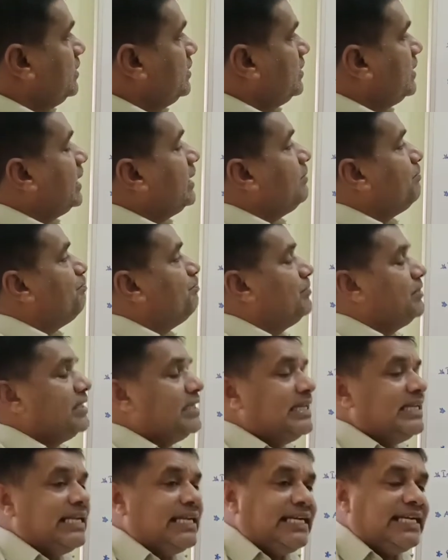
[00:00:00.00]

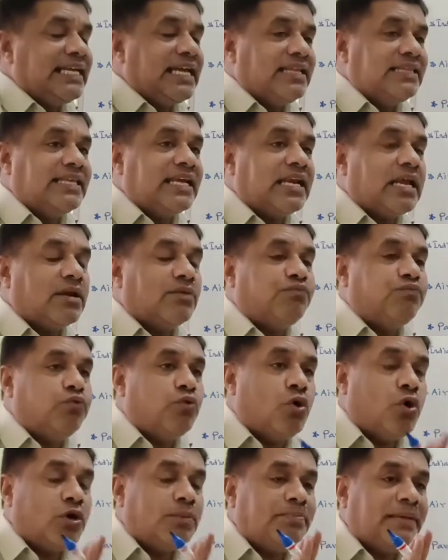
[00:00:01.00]
In India there are
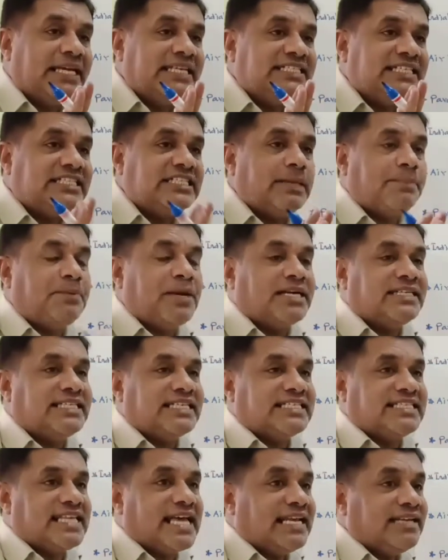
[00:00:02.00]
4 major shipyards
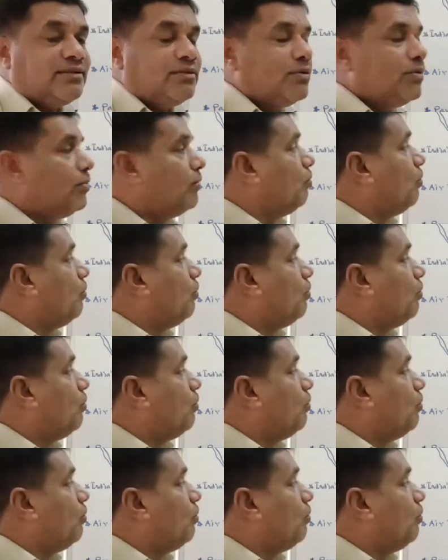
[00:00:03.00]
is that.